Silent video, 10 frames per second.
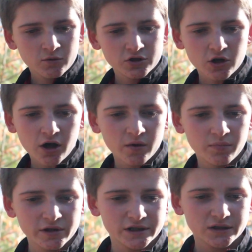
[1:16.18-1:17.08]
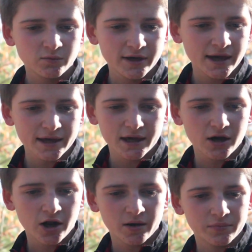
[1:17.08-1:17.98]
We should call the police. We can't get
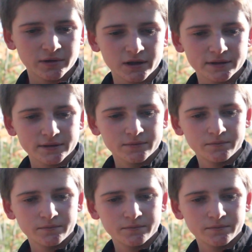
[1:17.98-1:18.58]
caught up in this.